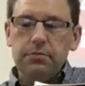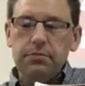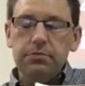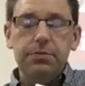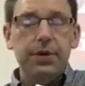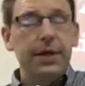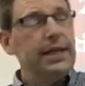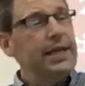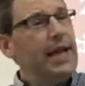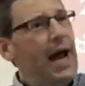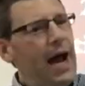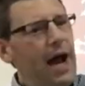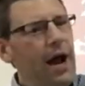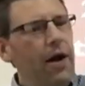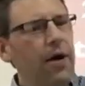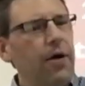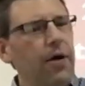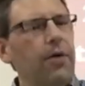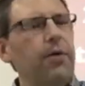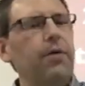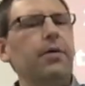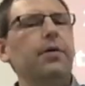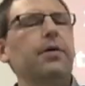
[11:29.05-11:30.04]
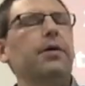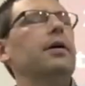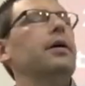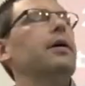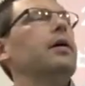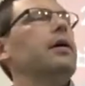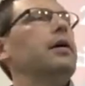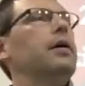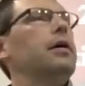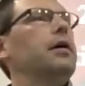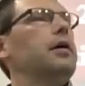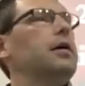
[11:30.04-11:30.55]
But now,
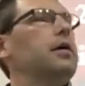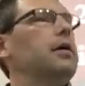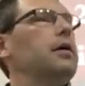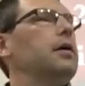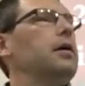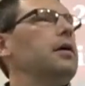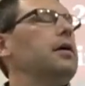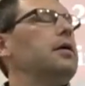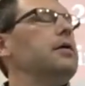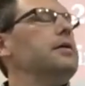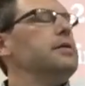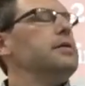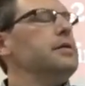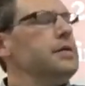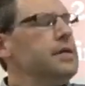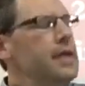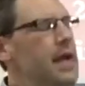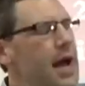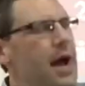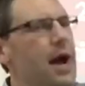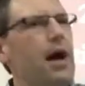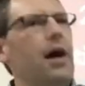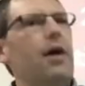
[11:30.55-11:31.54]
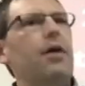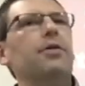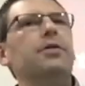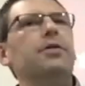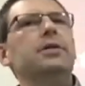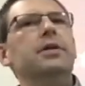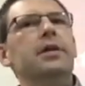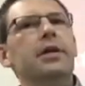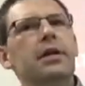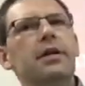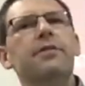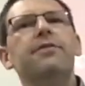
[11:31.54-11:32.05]
now
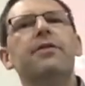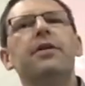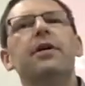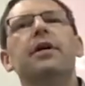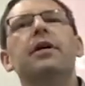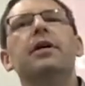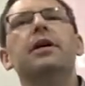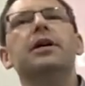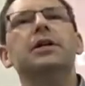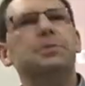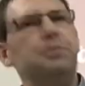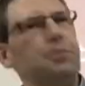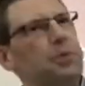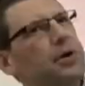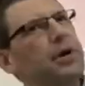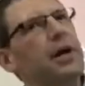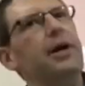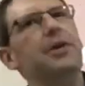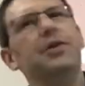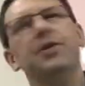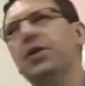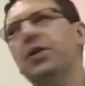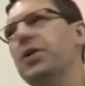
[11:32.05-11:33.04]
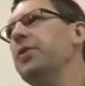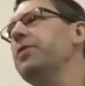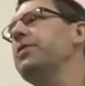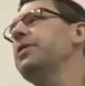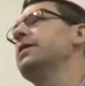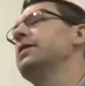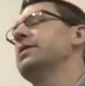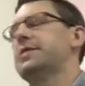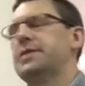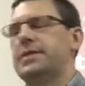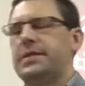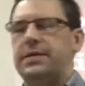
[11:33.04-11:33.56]
Nineveh is put on
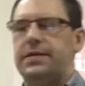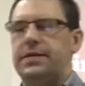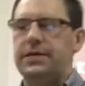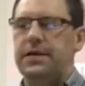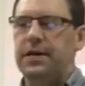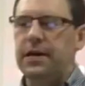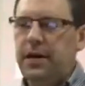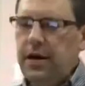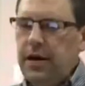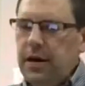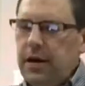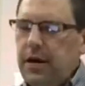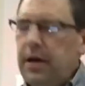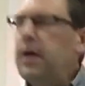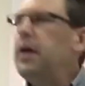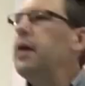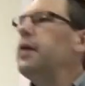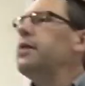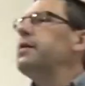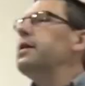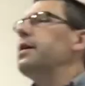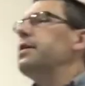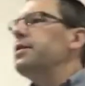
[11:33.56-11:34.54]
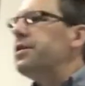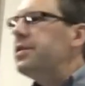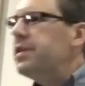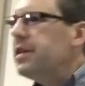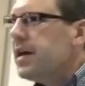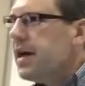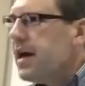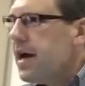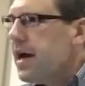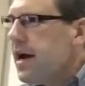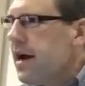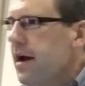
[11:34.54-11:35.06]
notice that
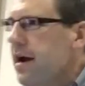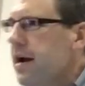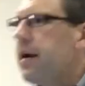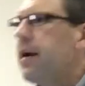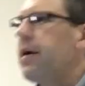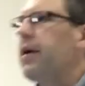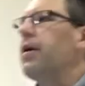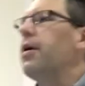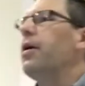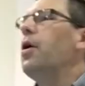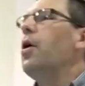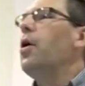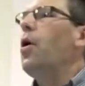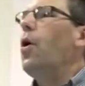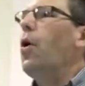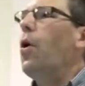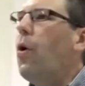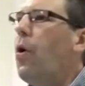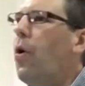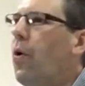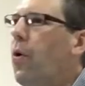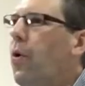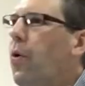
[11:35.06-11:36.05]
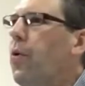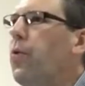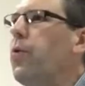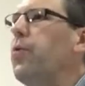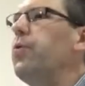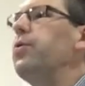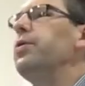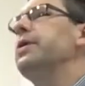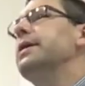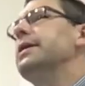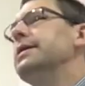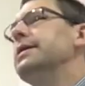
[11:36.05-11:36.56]
their own